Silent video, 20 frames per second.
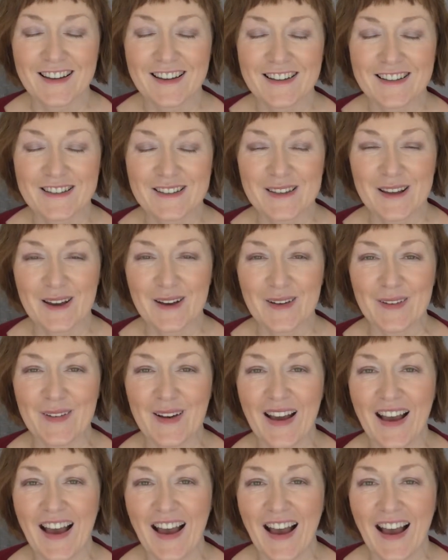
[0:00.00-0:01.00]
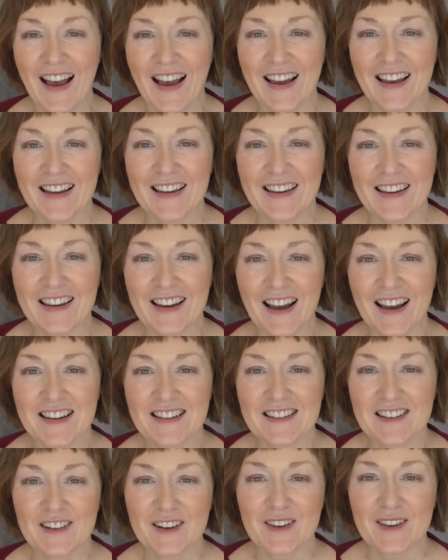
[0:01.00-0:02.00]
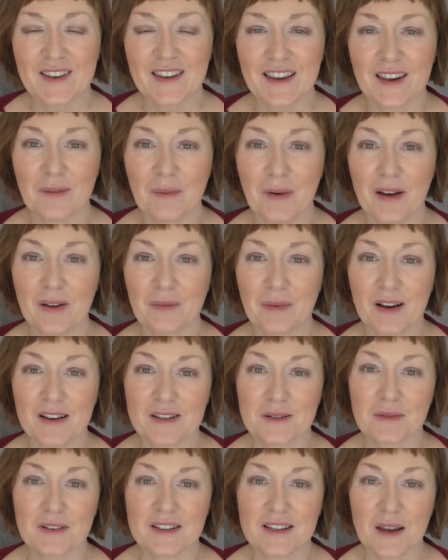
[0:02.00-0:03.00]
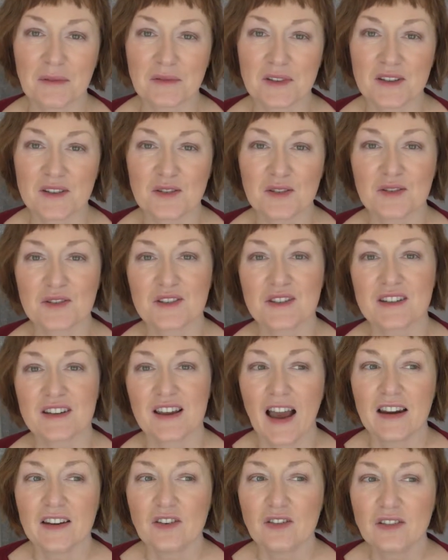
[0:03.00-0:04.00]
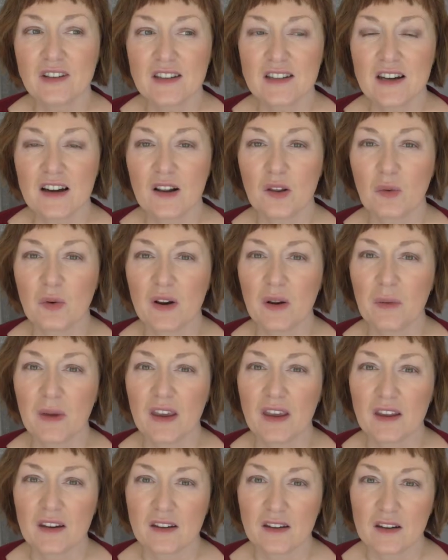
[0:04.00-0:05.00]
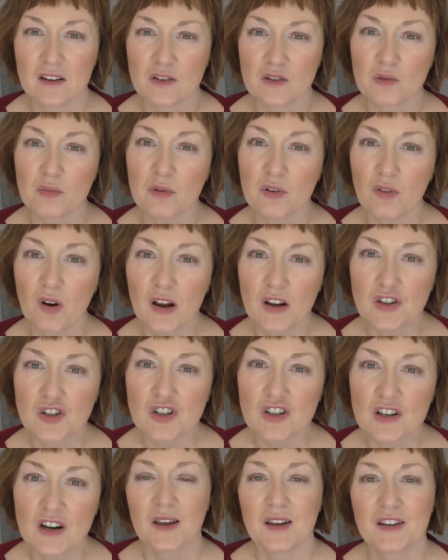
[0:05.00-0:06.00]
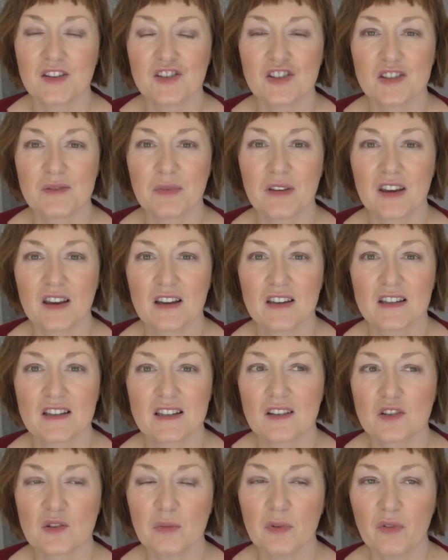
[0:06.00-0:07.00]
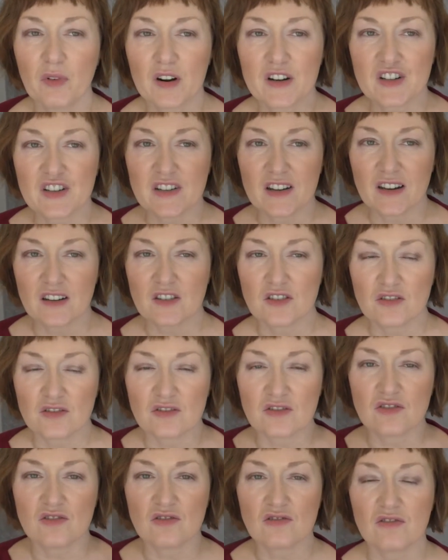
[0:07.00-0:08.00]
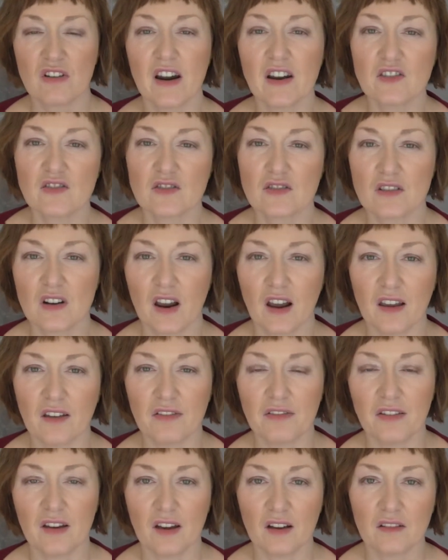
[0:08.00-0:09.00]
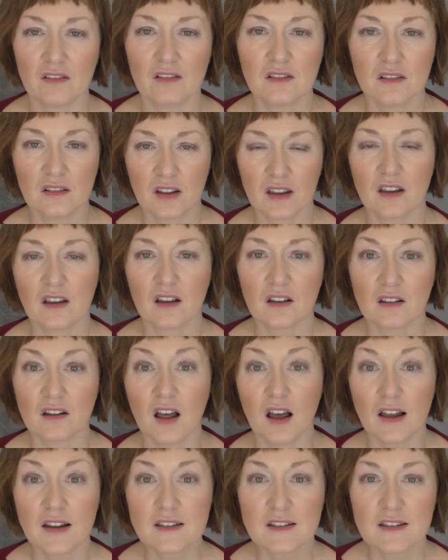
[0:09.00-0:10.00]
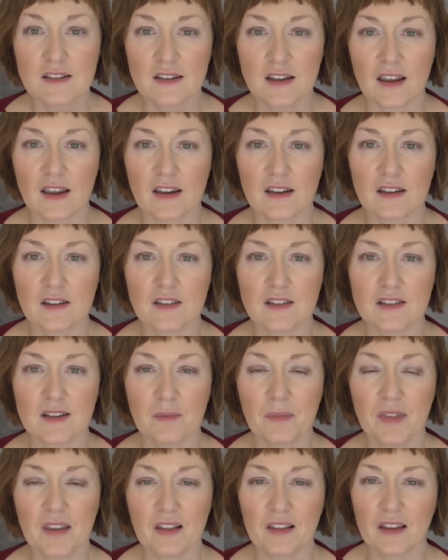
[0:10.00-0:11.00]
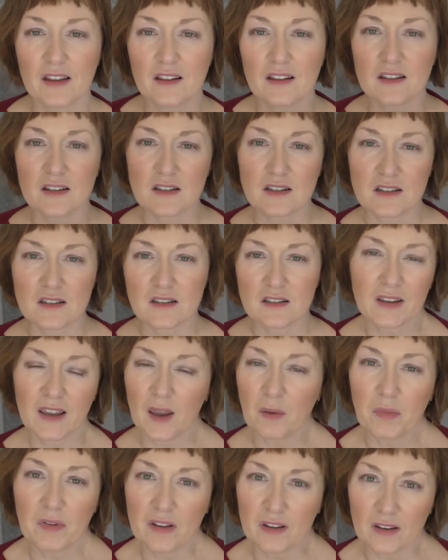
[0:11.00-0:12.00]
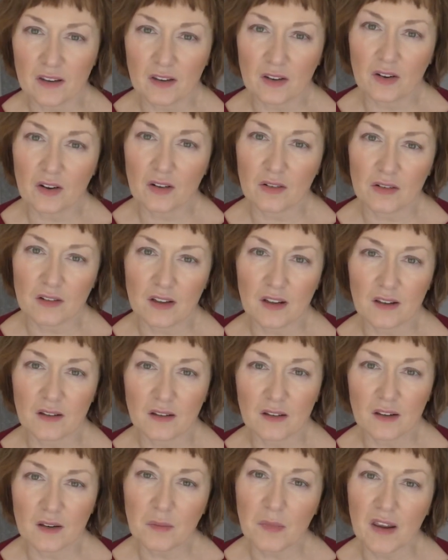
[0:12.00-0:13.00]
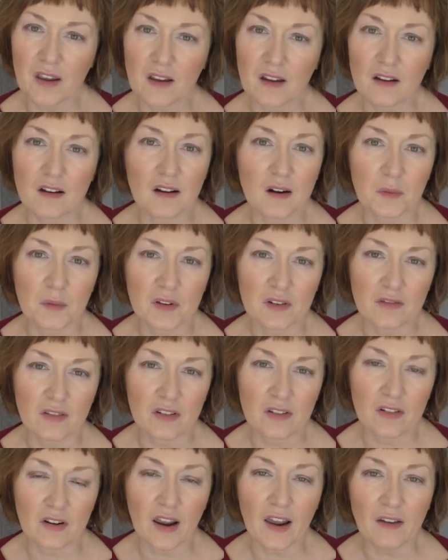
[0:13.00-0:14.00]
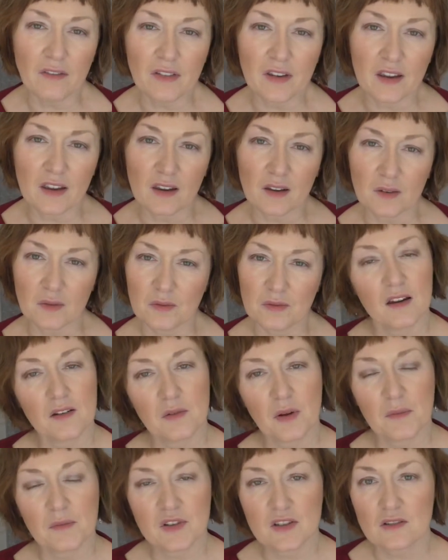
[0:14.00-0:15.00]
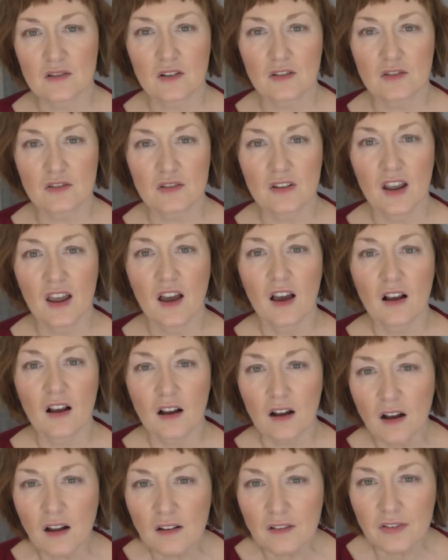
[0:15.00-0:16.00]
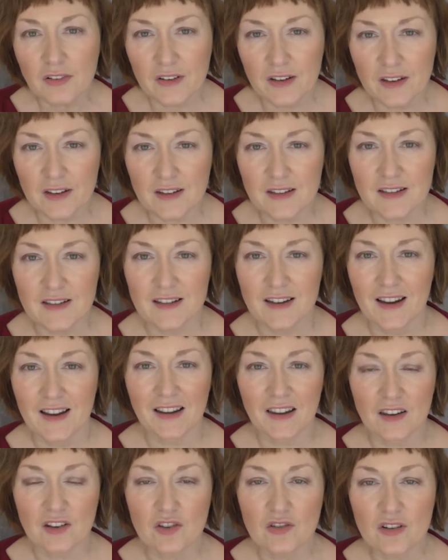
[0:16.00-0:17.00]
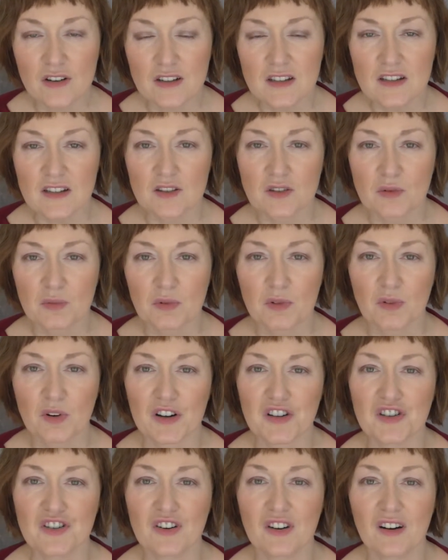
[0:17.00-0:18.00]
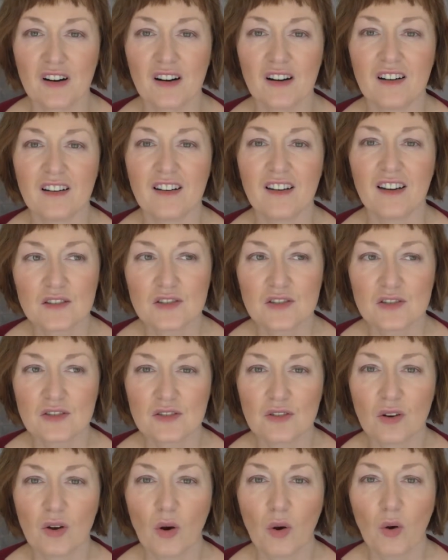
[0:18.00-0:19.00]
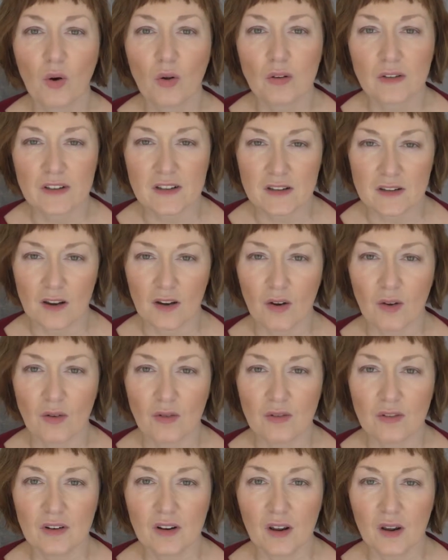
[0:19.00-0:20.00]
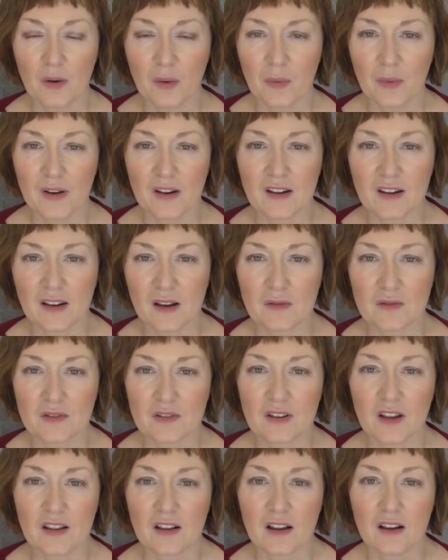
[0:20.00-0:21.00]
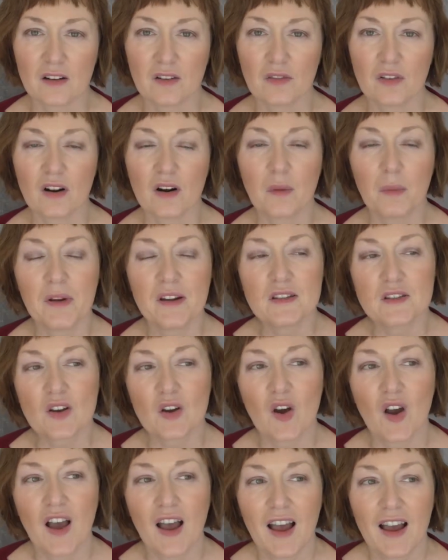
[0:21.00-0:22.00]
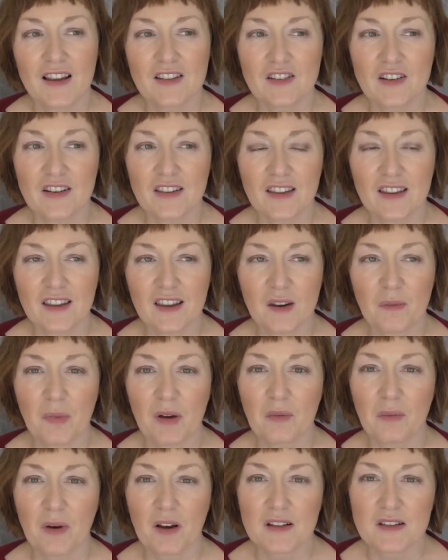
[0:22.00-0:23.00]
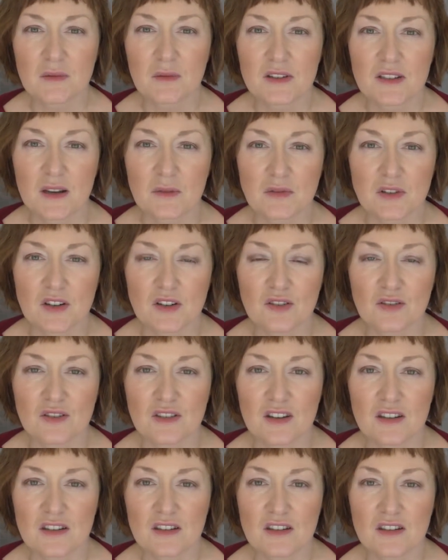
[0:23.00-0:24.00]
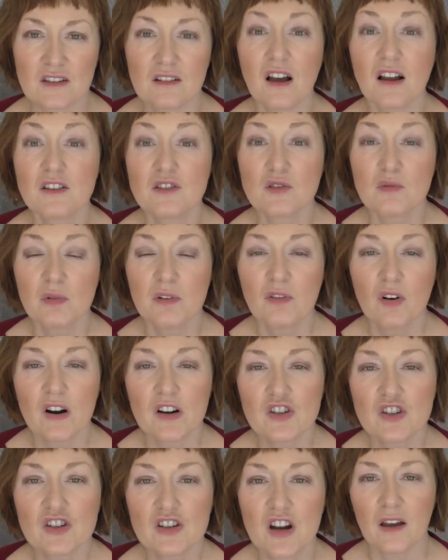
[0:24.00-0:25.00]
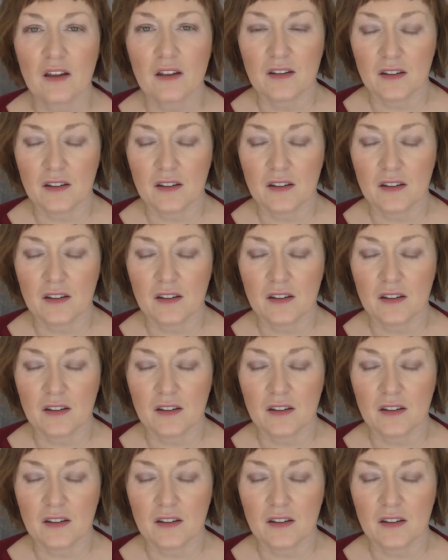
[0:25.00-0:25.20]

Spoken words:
So I started thinking about possible substitutes. I don't necessarily want to make it in a superwash, just because superwash tend to stretch, I found, like a lot, and something like this cabling, you know, it can make a garment rather heavy, and I'm just not confident I can trust the superwash yarn to hold its own when it comes to that kind of a garment. So start thinking about possible substitute that's not superwash.